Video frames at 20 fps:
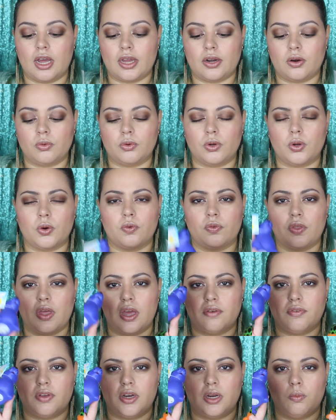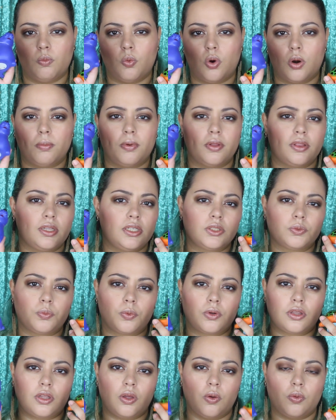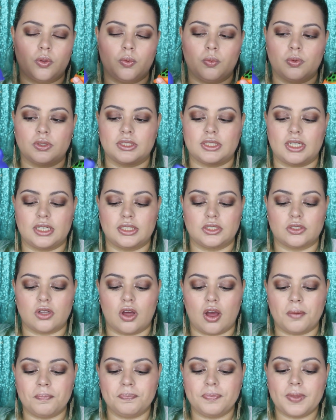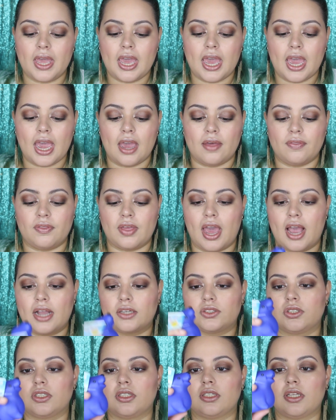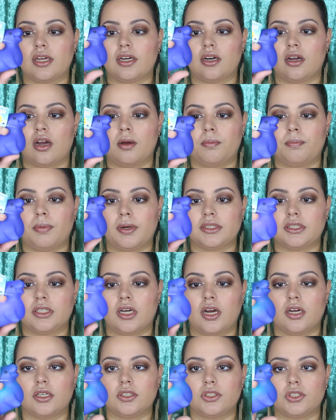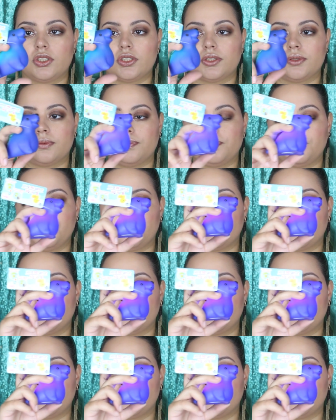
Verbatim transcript: I don't know if they have any more, but these were the only ones that I saw, and they actually light up by touch.